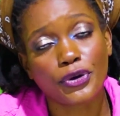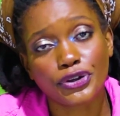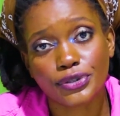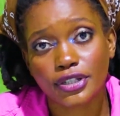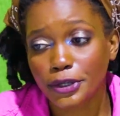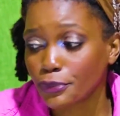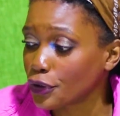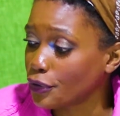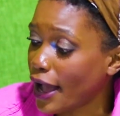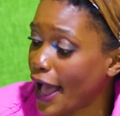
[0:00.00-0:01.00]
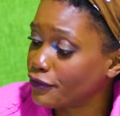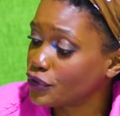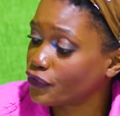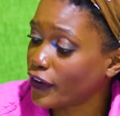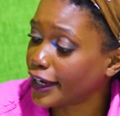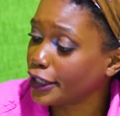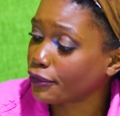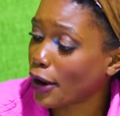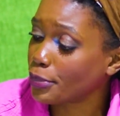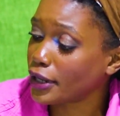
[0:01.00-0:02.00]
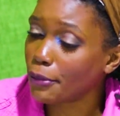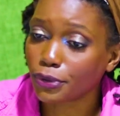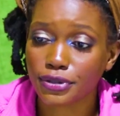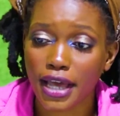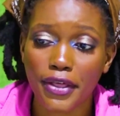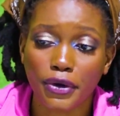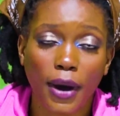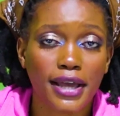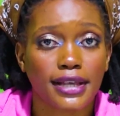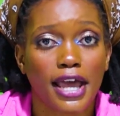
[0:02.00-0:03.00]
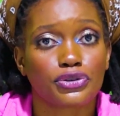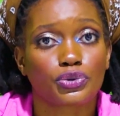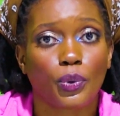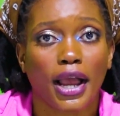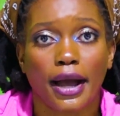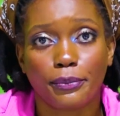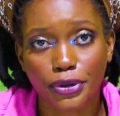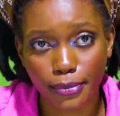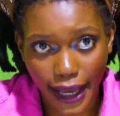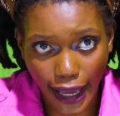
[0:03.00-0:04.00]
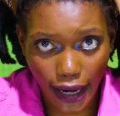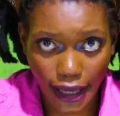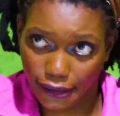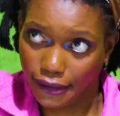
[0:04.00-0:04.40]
when you sleep, you have to fucking wrap it up, because otherwise I used to wake up with my hair